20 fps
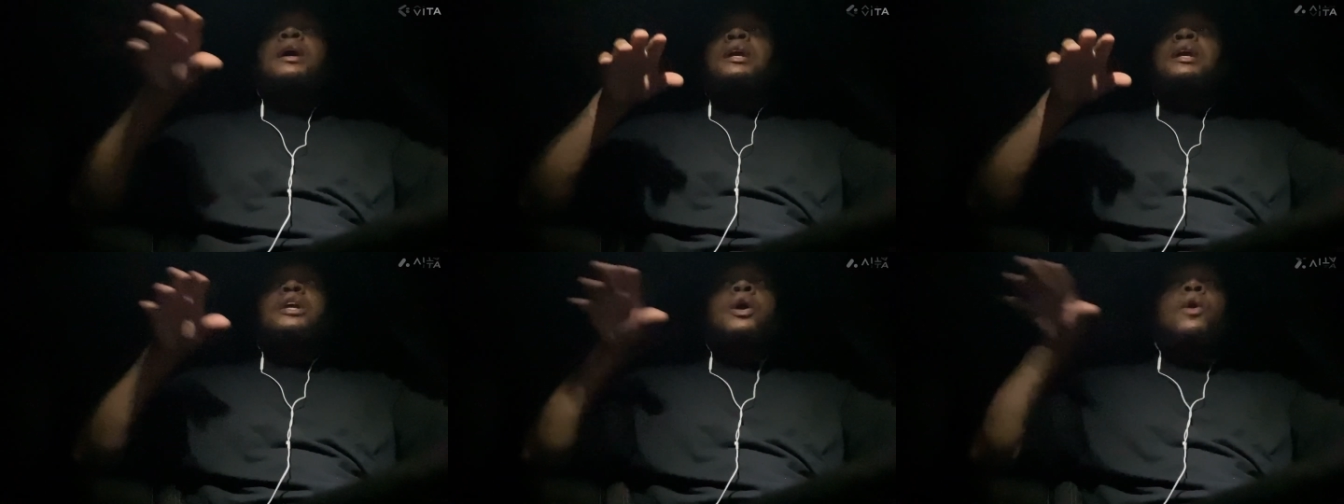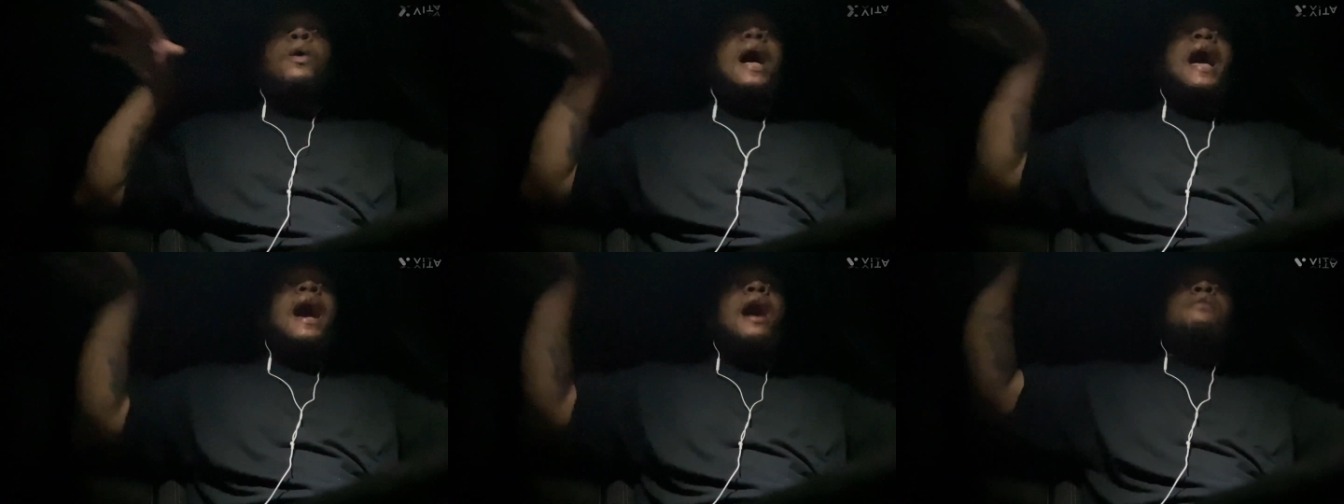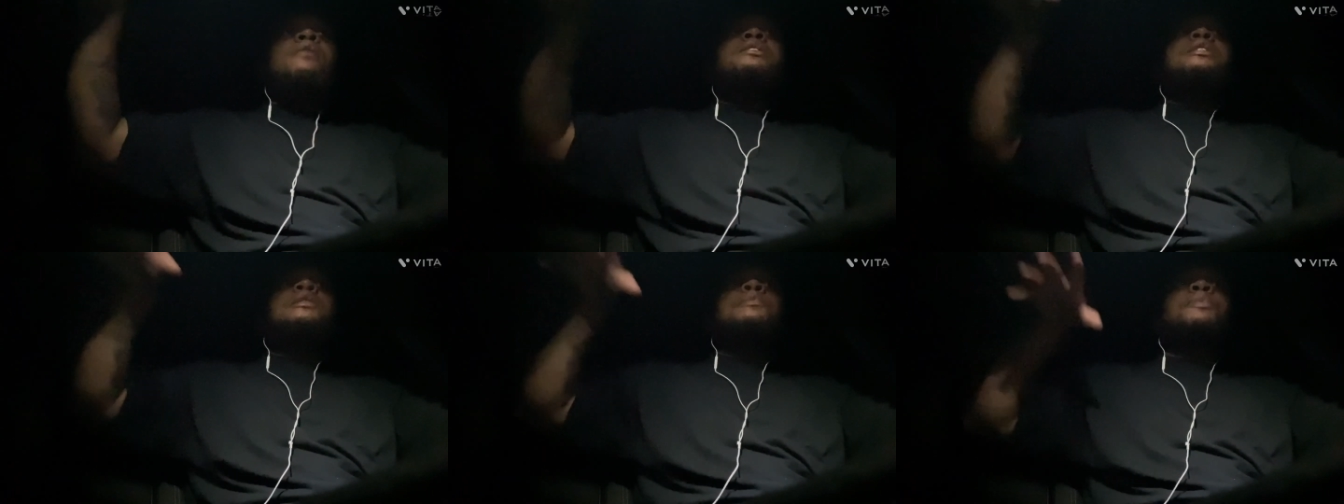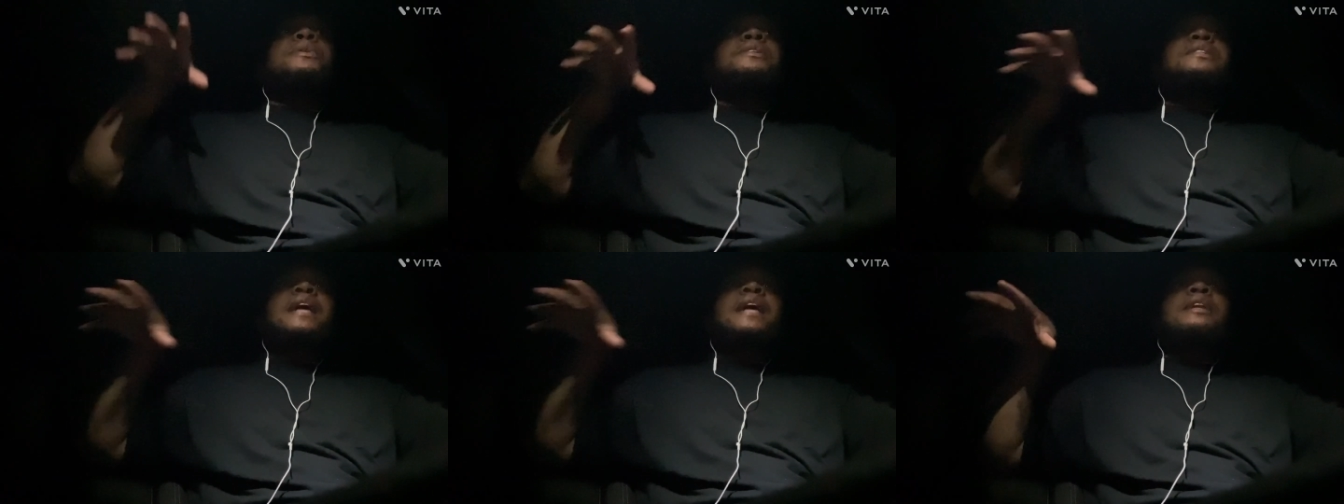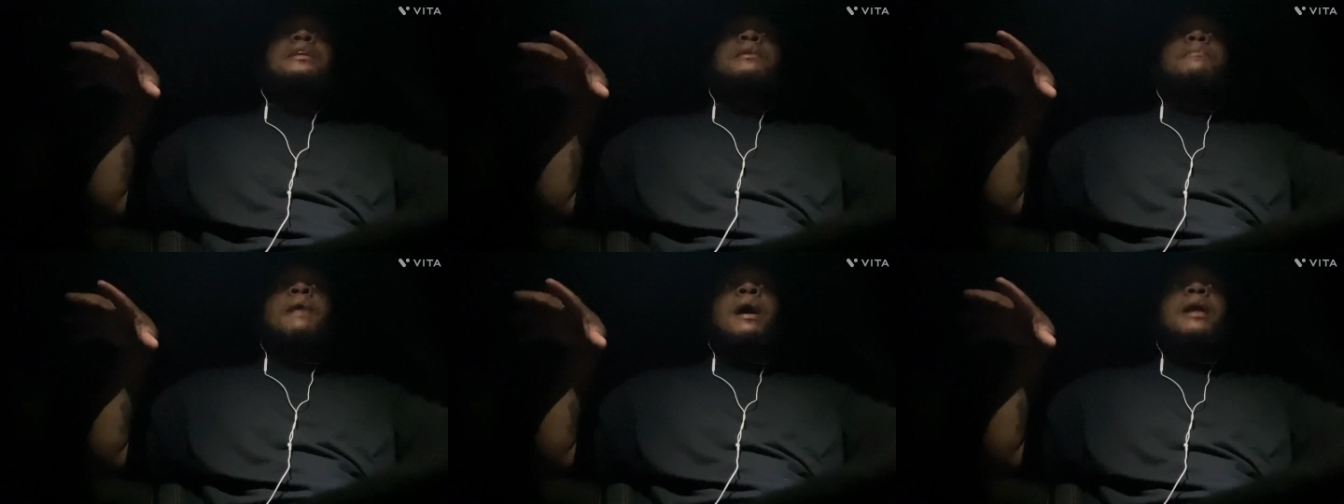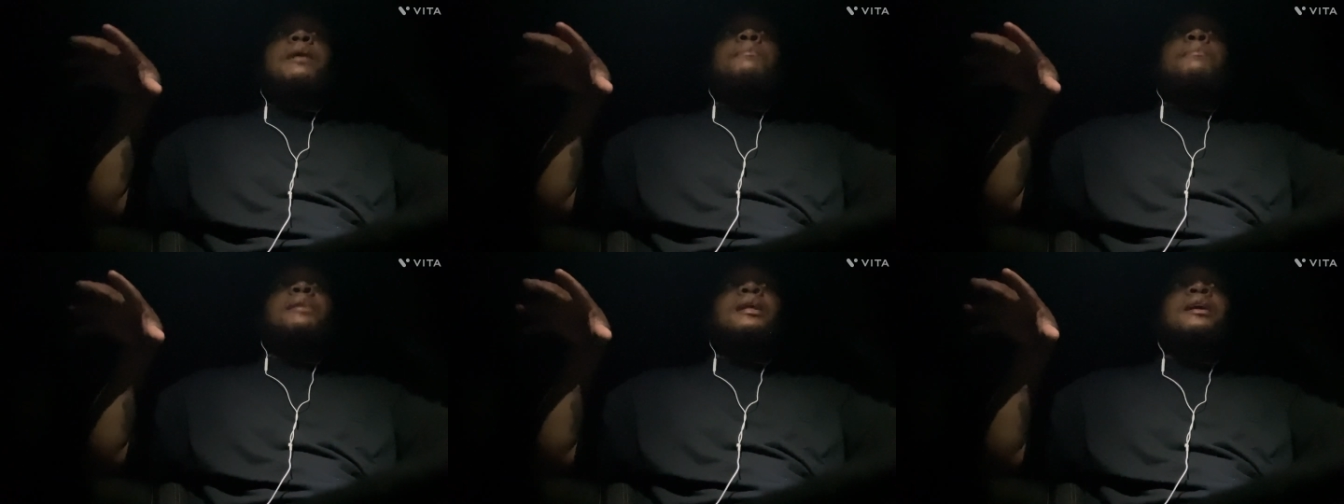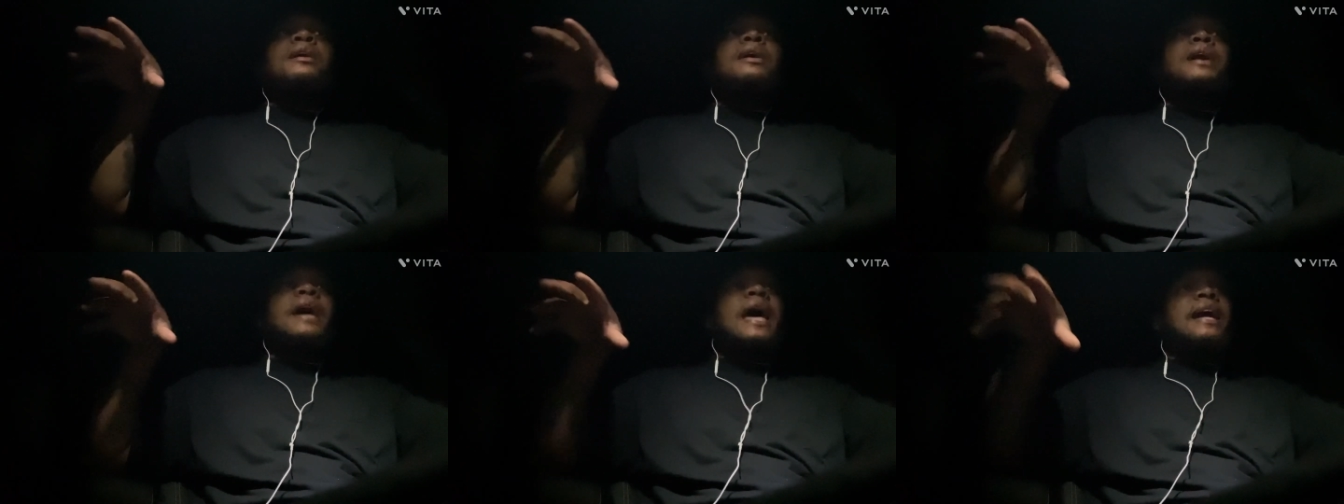your house is protected by the
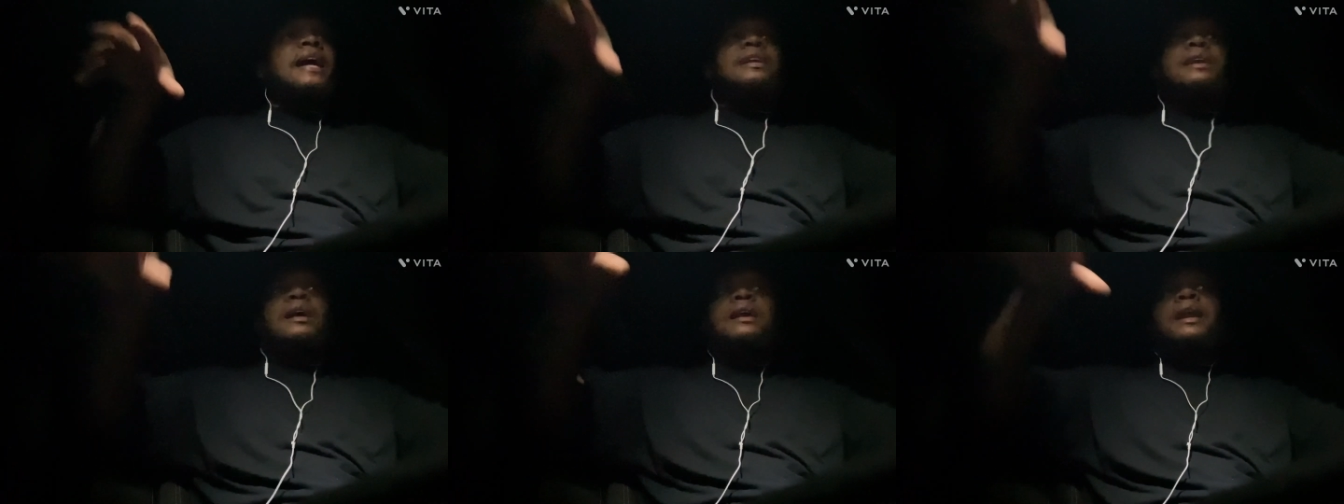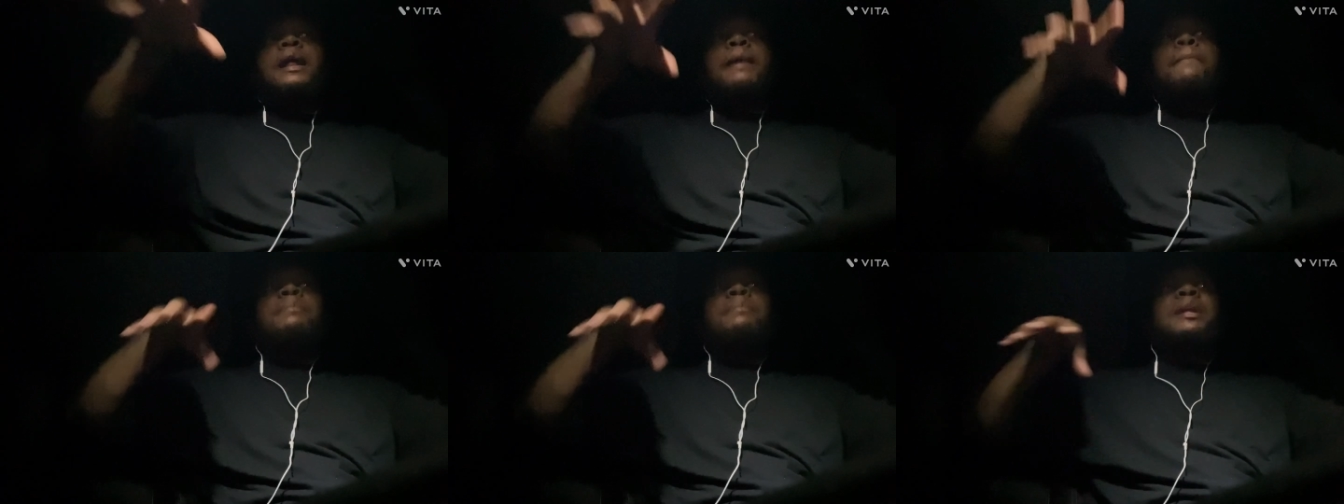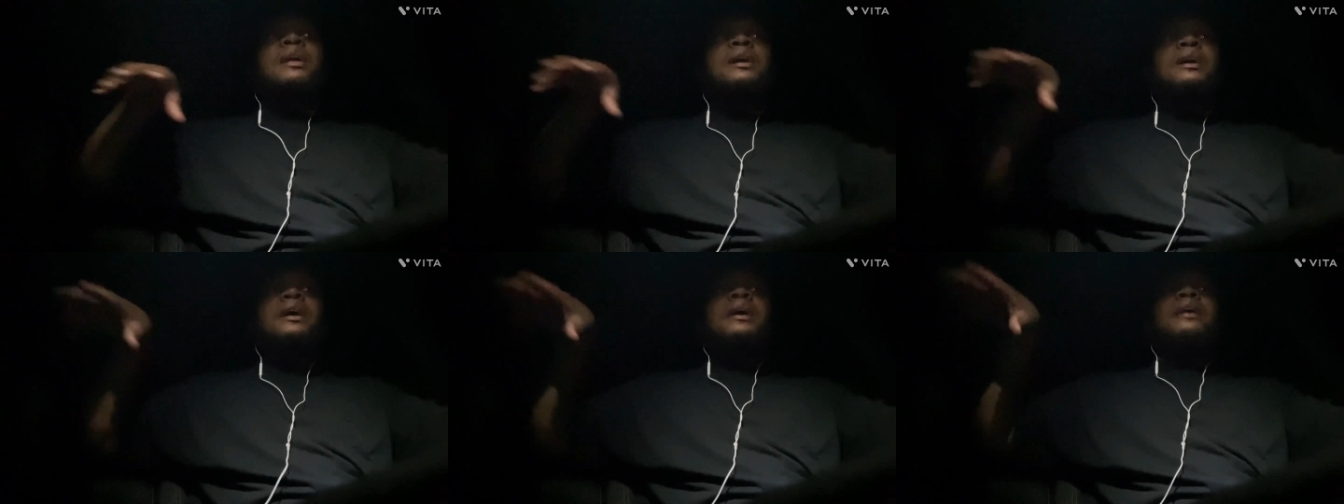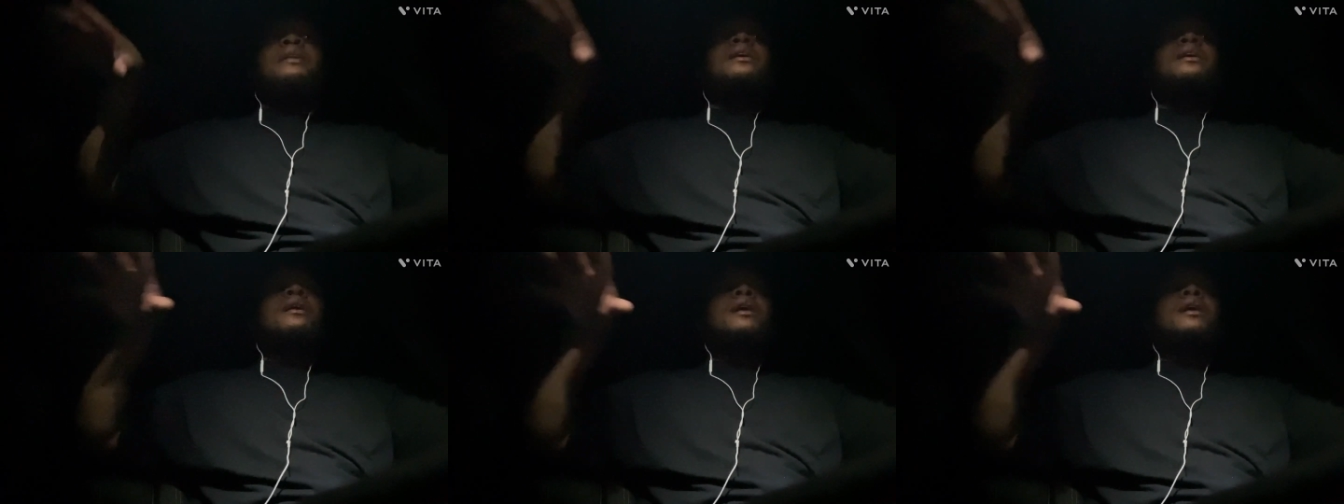blood, ain't none of that blood